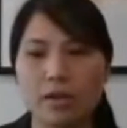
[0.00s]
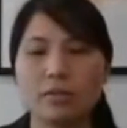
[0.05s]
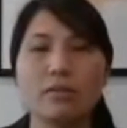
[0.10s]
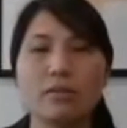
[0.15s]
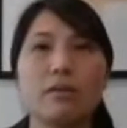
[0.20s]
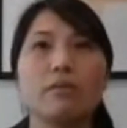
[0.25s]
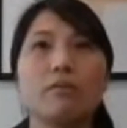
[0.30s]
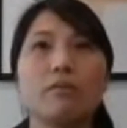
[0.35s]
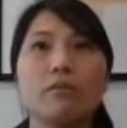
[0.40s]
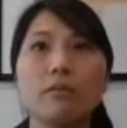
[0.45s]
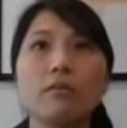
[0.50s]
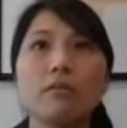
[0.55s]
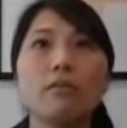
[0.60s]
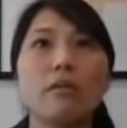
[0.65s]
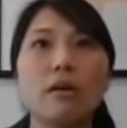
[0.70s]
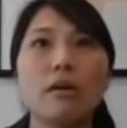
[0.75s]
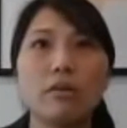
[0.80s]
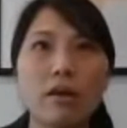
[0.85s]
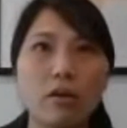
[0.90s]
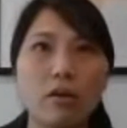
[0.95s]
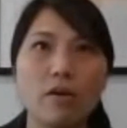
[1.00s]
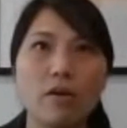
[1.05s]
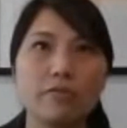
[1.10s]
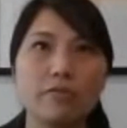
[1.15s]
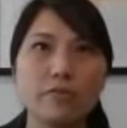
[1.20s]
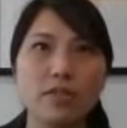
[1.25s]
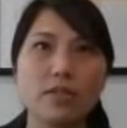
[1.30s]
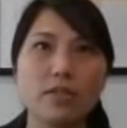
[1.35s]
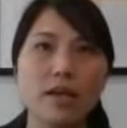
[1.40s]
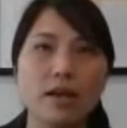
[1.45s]
exit that
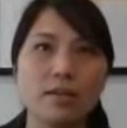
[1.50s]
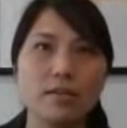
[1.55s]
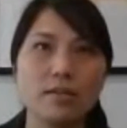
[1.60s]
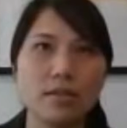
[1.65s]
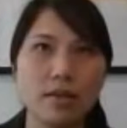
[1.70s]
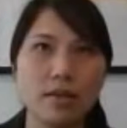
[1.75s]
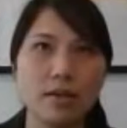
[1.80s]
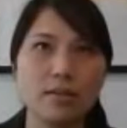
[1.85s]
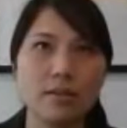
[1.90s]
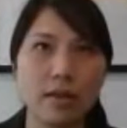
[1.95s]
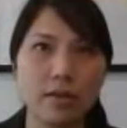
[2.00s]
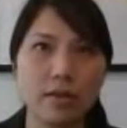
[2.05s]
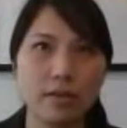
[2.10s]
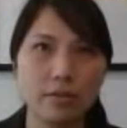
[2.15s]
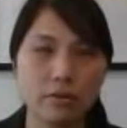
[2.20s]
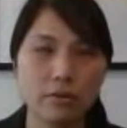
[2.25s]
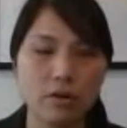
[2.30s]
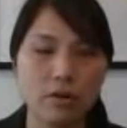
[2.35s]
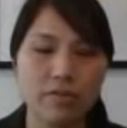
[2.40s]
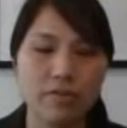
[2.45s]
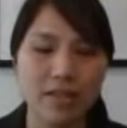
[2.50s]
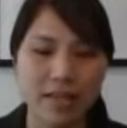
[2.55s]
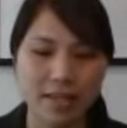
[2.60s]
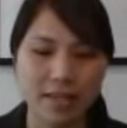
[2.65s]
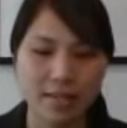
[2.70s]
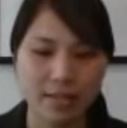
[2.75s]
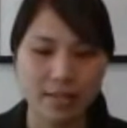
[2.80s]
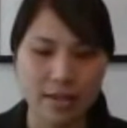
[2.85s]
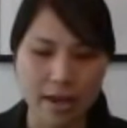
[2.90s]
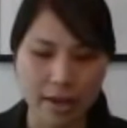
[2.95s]
office as the executor of
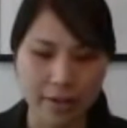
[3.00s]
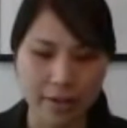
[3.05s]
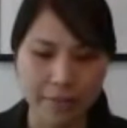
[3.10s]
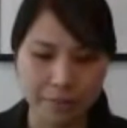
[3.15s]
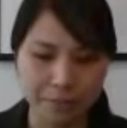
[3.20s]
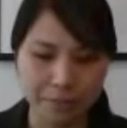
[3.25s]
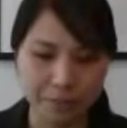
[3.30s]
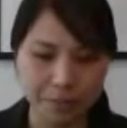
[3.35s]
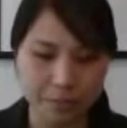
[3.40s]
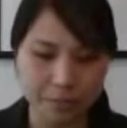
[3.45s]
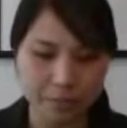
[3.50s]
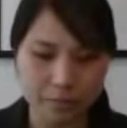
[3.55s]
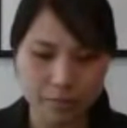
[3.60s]
the estate.